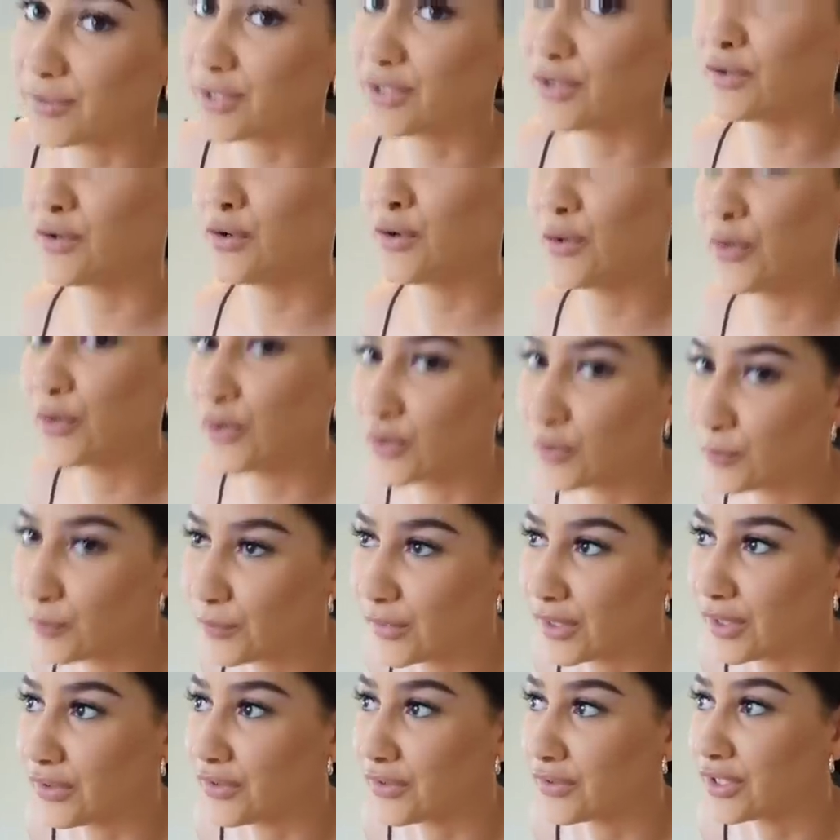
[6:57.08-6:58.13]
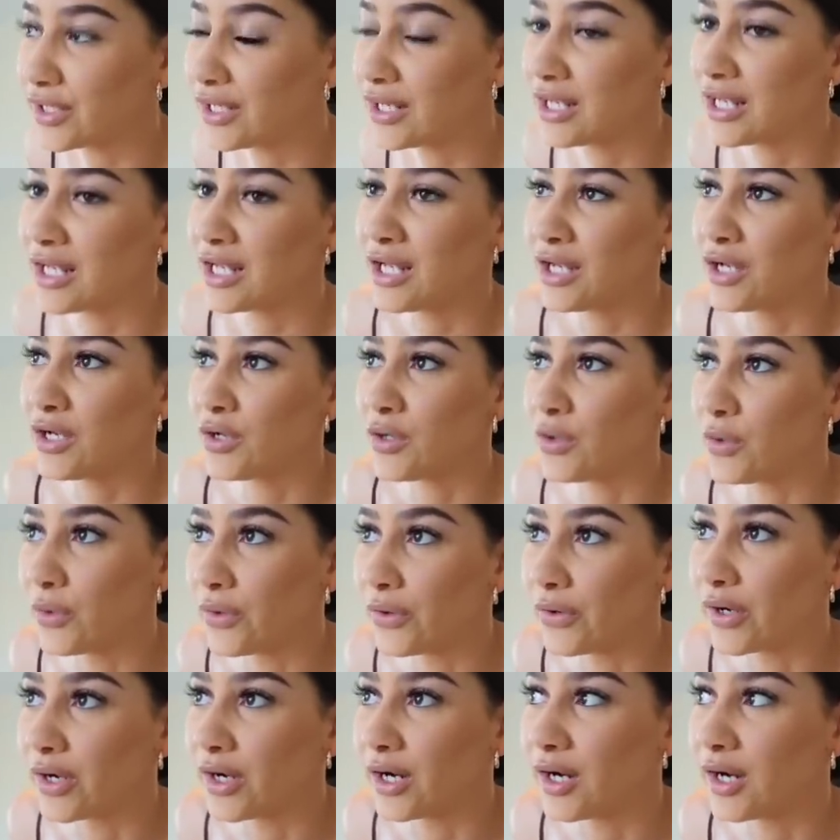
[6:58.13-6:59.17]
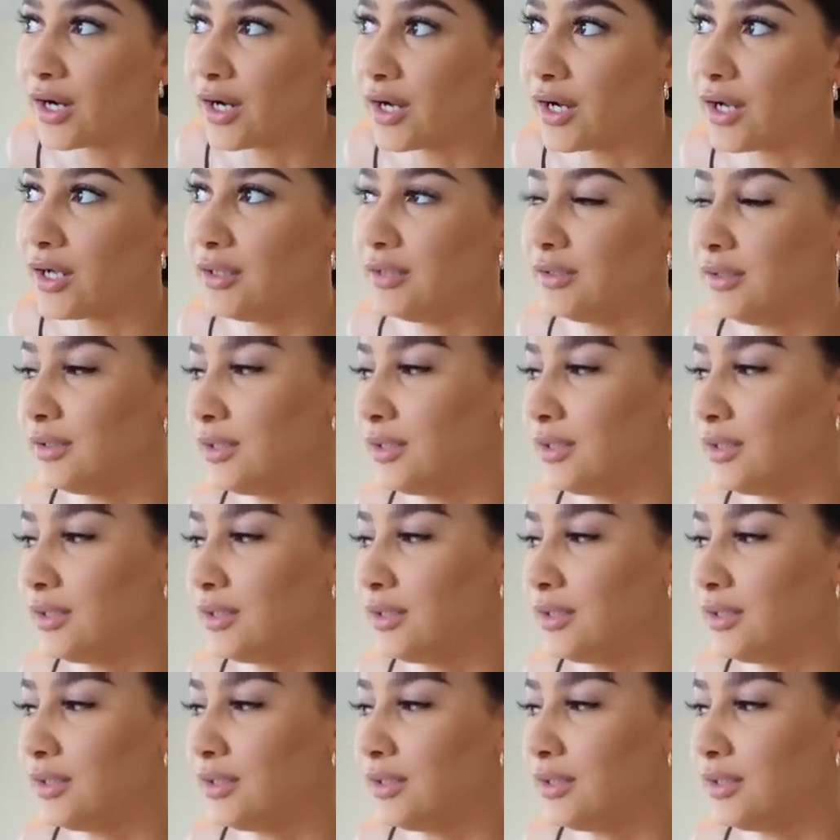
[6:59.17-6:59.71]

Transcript: milk, oat milk, or